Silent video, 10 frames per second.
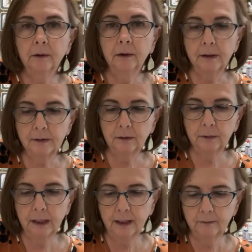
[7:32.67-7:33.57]
Okay, so
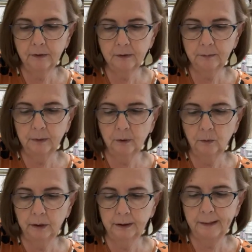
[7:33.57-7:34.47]
we have this big
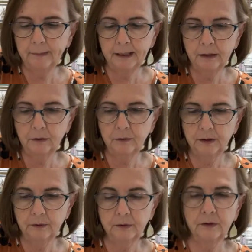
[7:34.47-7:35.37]
one. I'm not going to do the
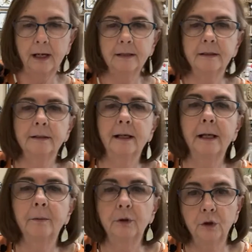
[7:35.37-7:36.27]
other side
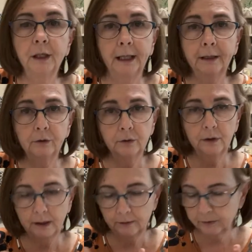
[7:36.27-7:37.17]
today, but you can do
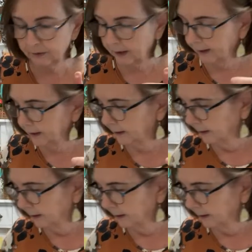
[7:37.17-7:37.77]
the other side